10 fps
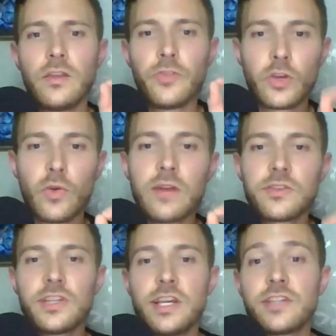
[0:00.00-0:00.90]
The Crown
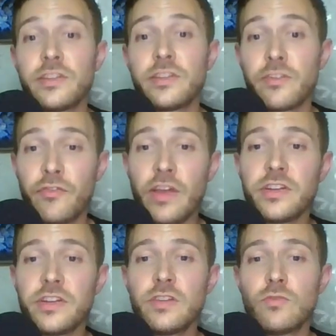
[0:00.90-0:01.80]
says that the
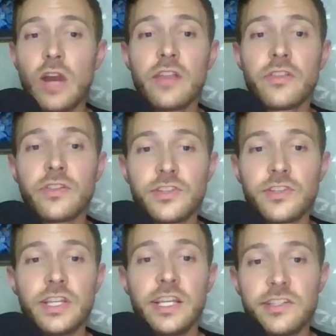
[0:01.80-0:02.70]
defendant, rather than
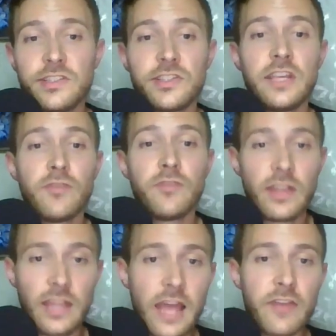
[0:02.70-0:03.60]
see his deceitful
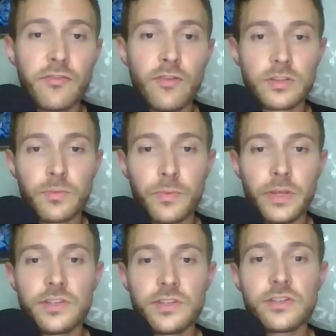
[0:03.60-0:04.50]
life fall to
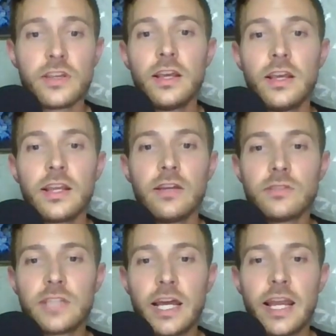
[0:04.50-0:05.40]
pieces,
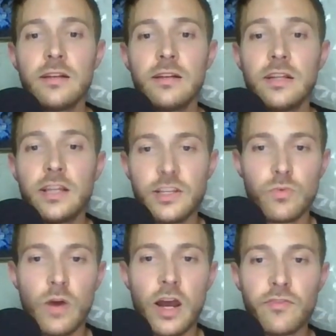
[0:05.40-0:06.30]
killed Diane his
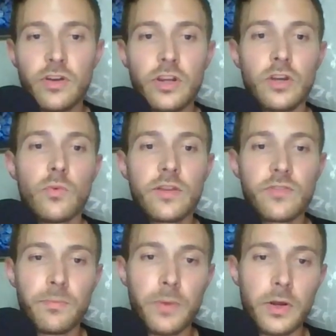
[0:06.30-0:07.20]
wife, and got rid of
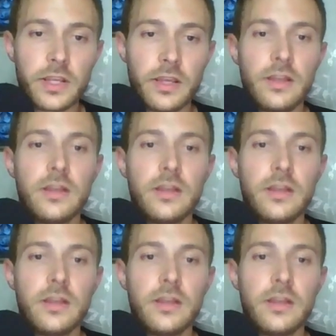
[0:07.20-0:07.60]
the body.